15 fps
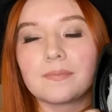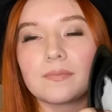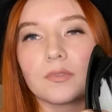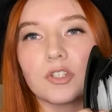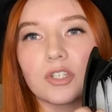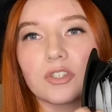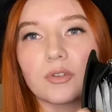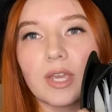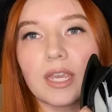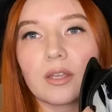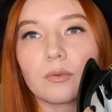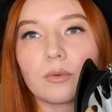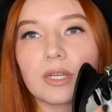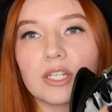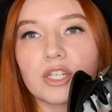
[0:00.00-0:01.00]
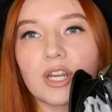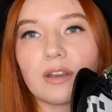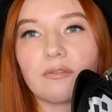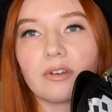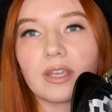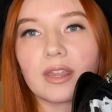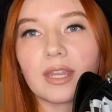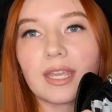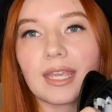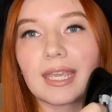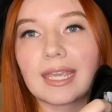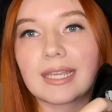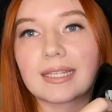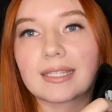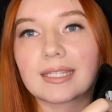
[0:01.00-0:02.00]
just so I could reach everything
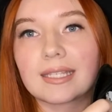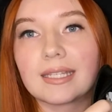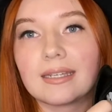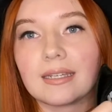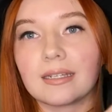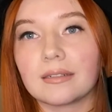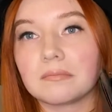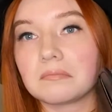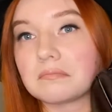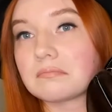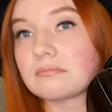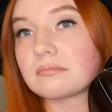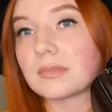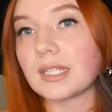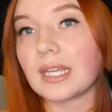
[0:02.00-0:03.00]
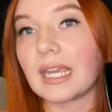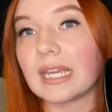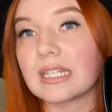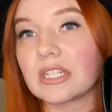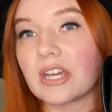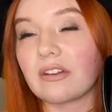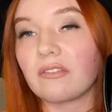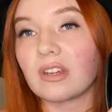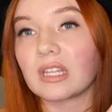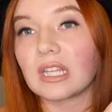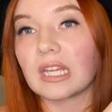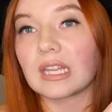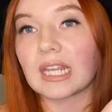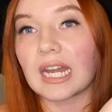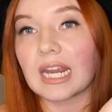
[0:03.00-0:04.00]
easy, get to
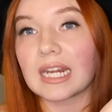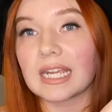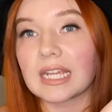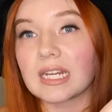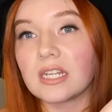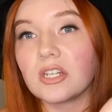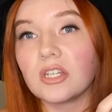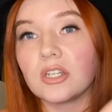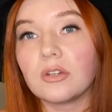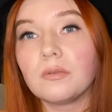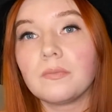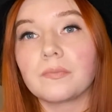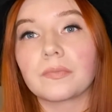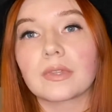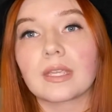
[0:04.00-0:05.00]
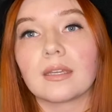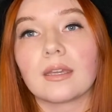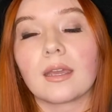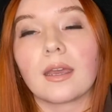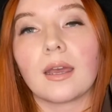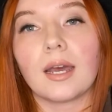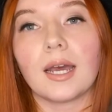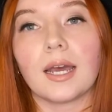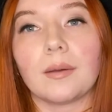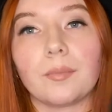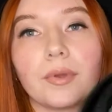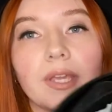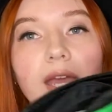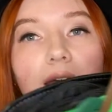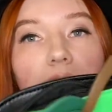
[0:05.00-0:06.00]
everything that I needed to.
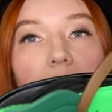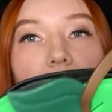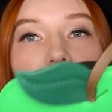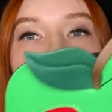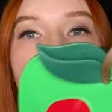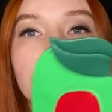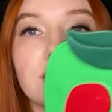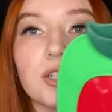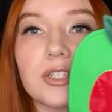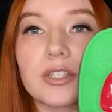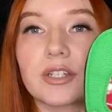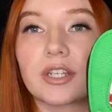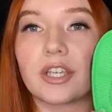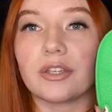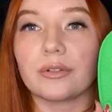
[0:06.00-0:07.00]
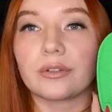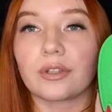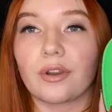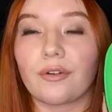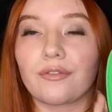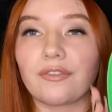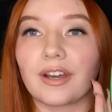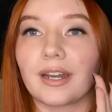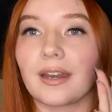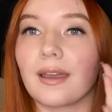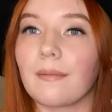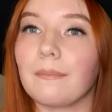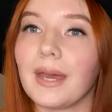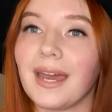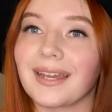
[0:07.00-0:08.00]
But yeah, it's just a cute little fun
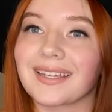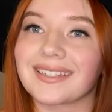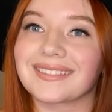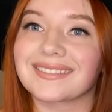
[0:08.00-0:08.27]
bag.